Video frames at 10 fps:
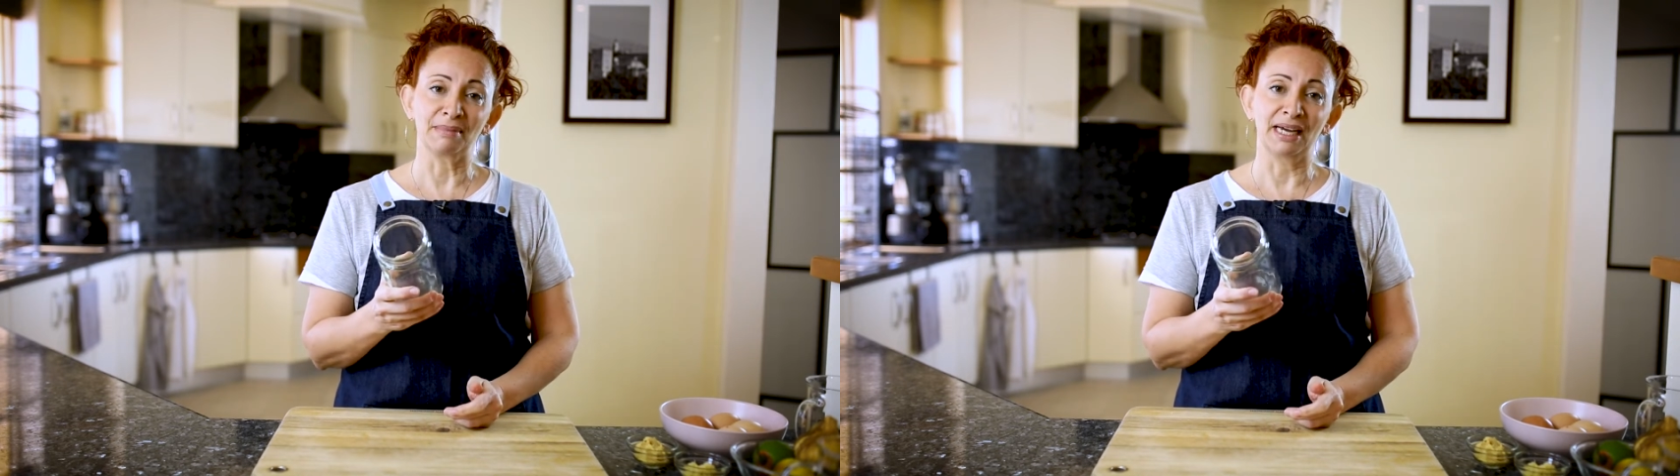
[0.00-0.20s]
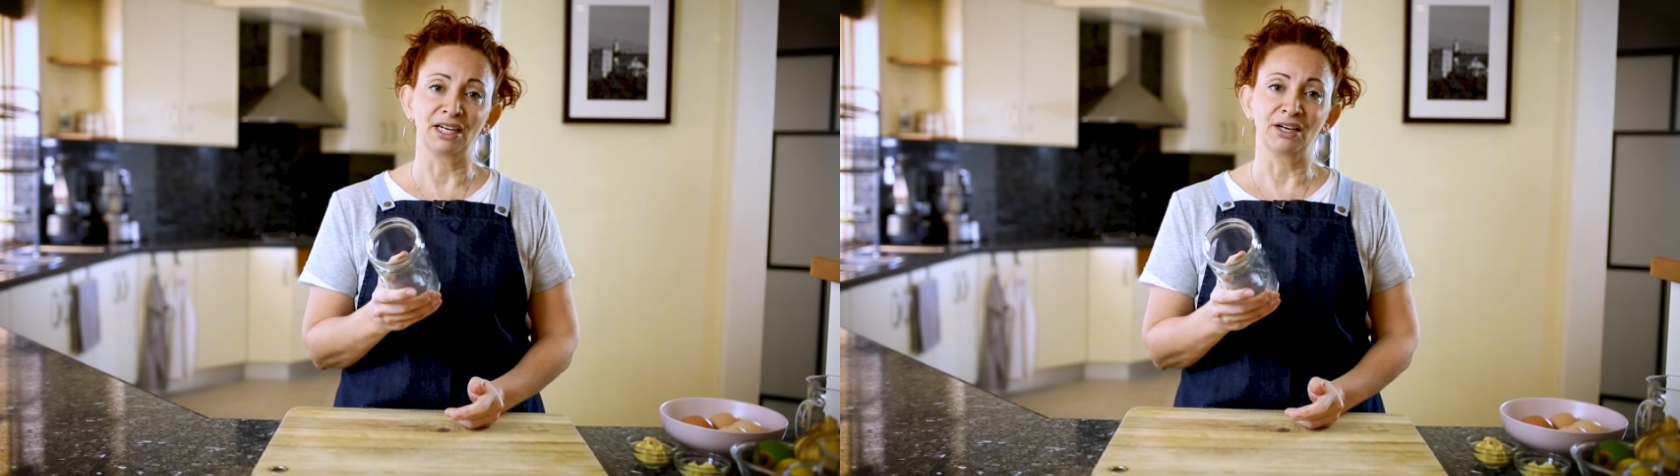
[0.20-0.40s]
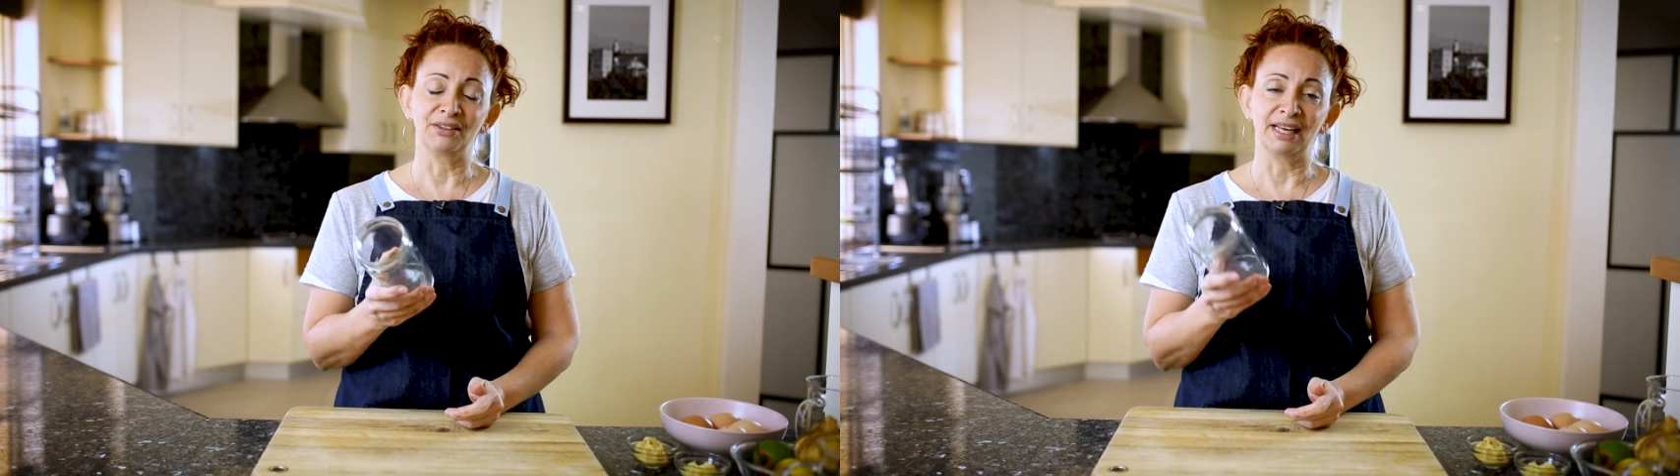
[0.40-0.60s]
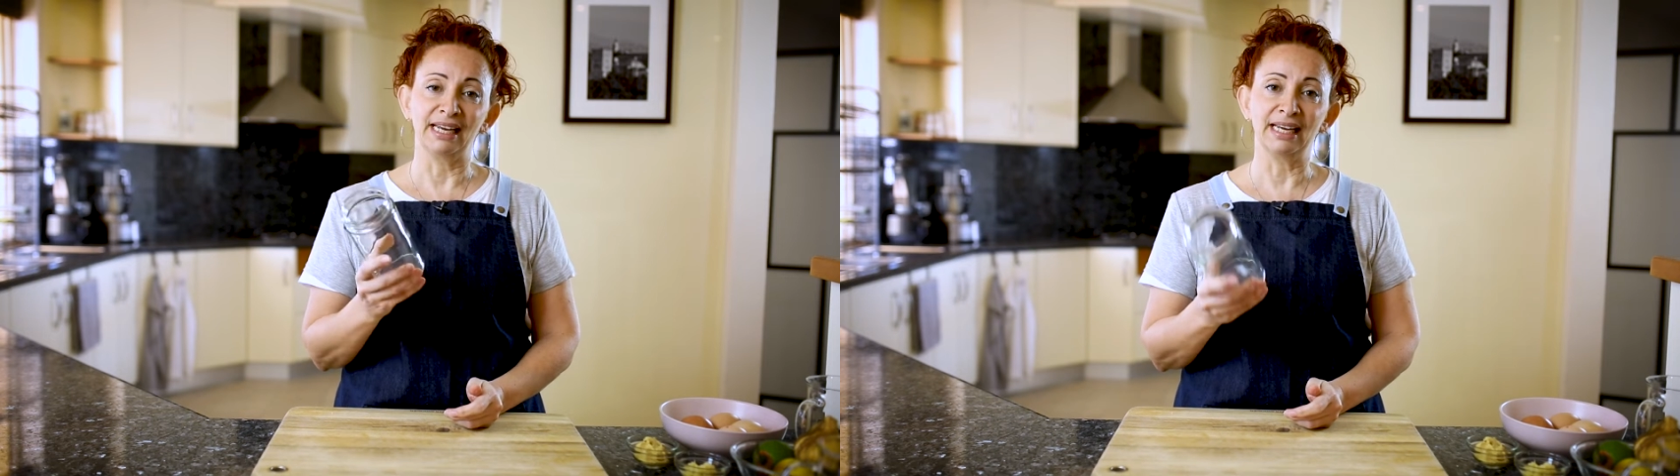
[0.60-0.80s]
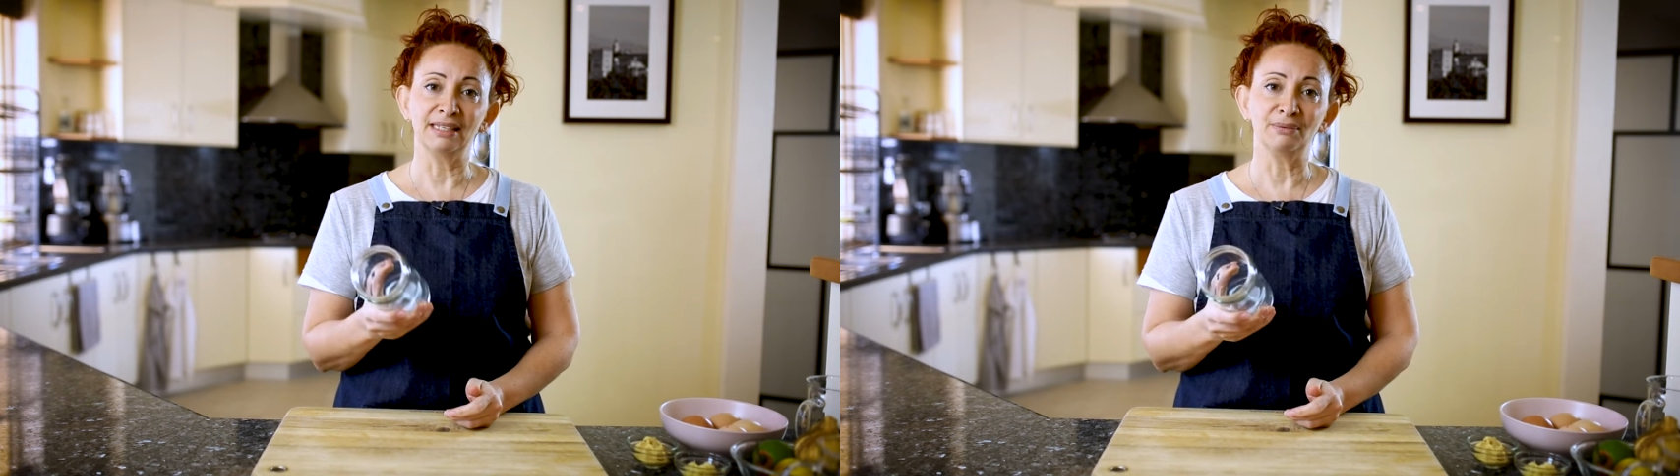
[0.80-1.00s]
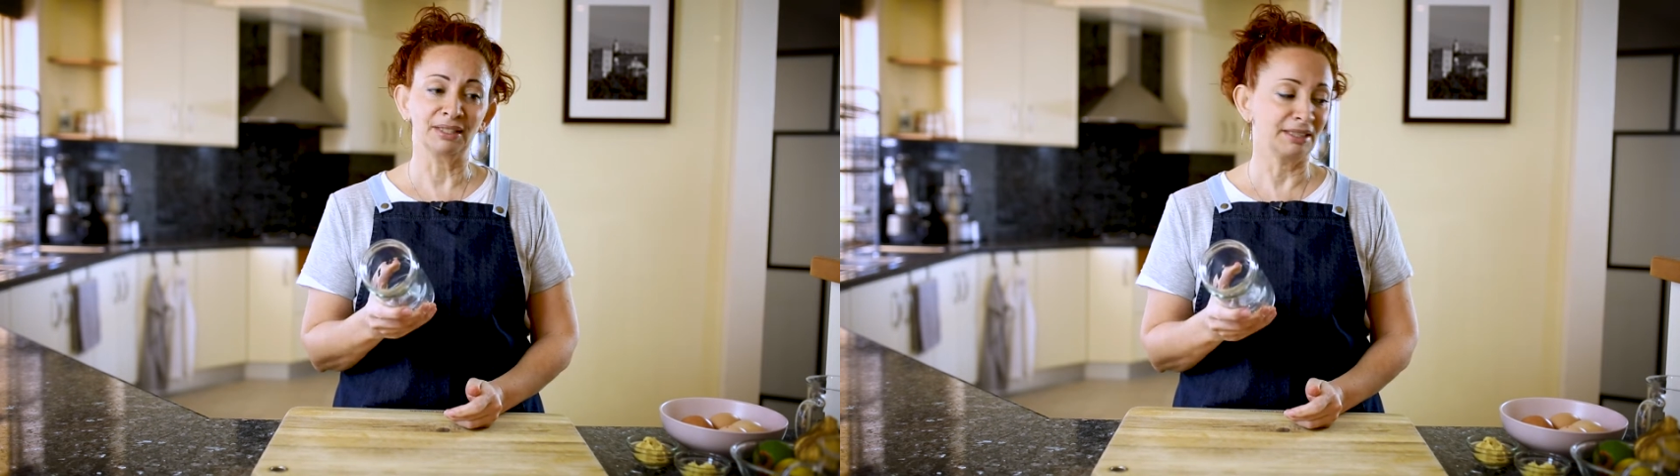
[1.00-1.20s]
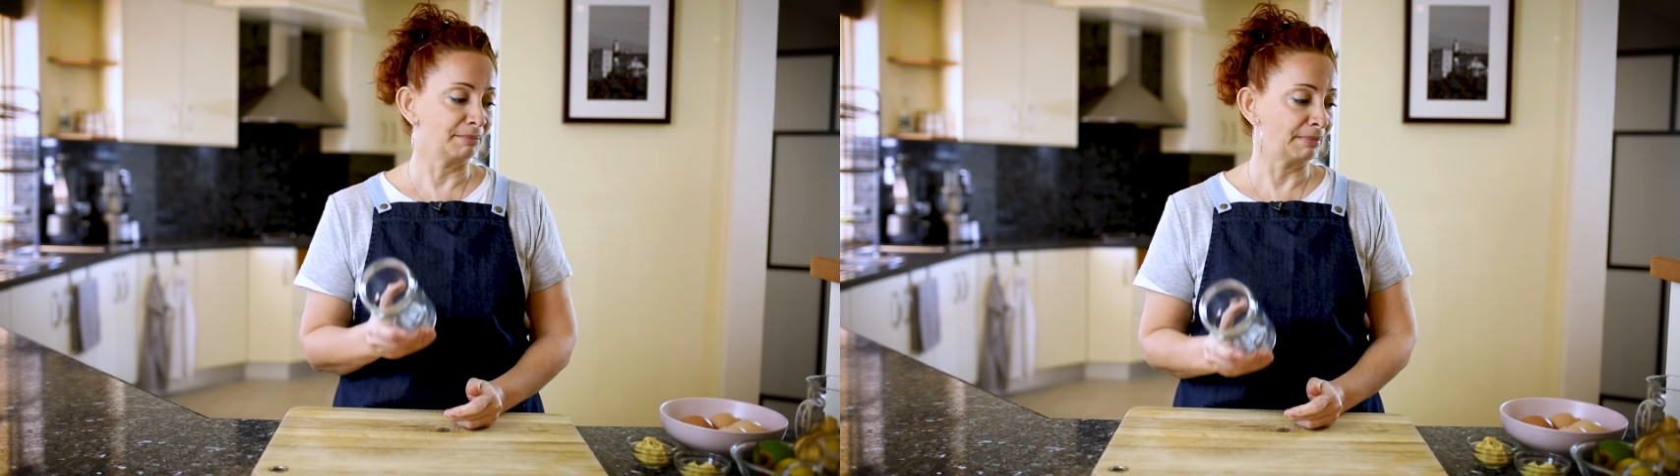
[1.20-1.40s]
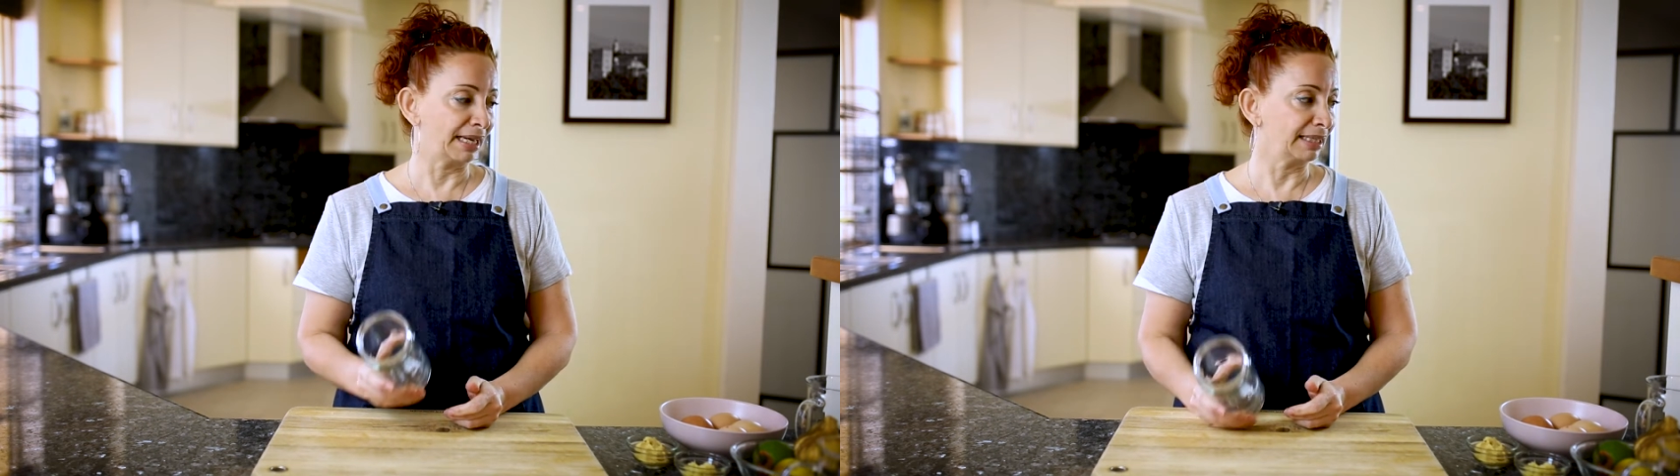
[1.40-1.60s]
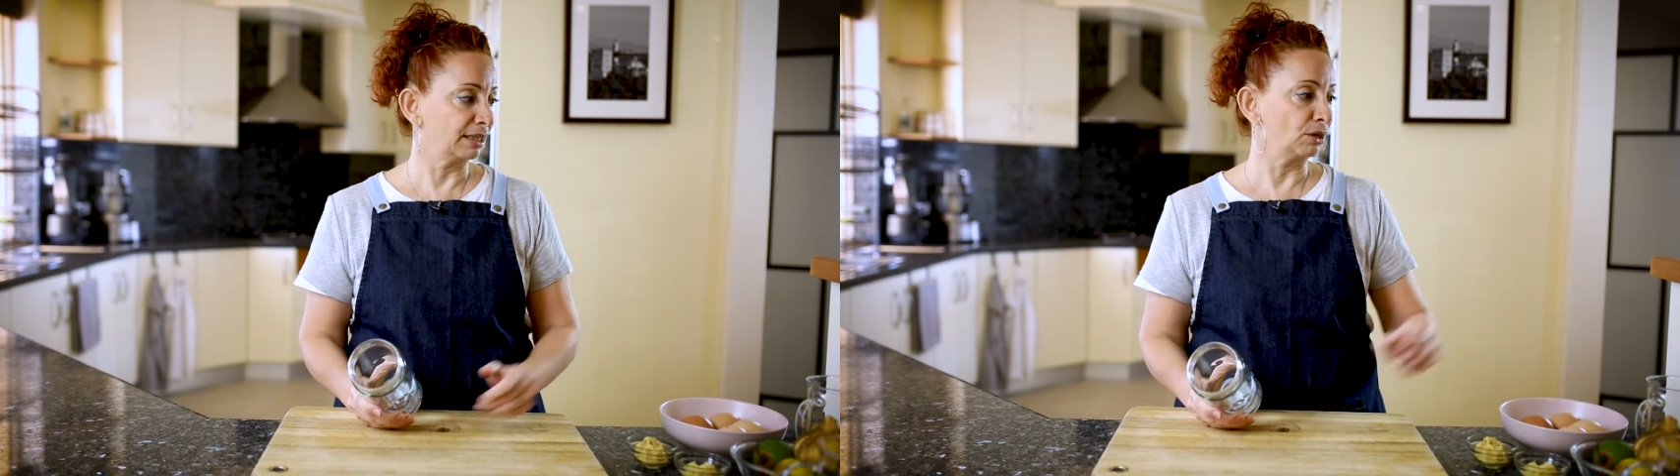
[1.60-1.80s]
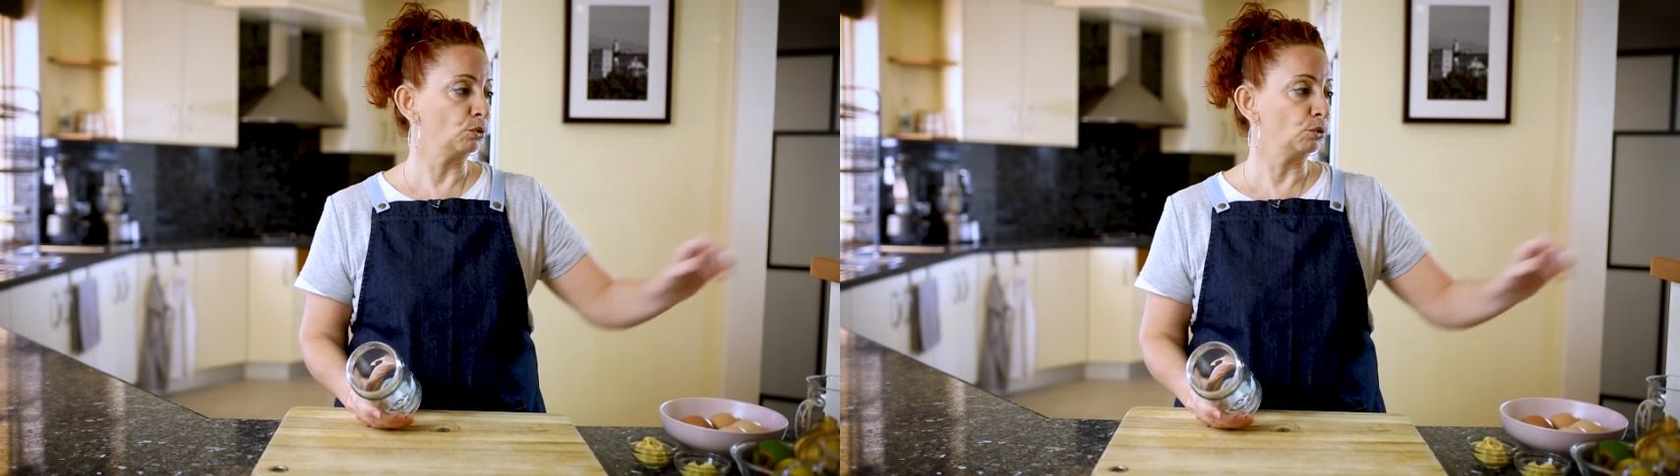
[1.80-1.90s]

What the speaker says: mayo that anyone can make it.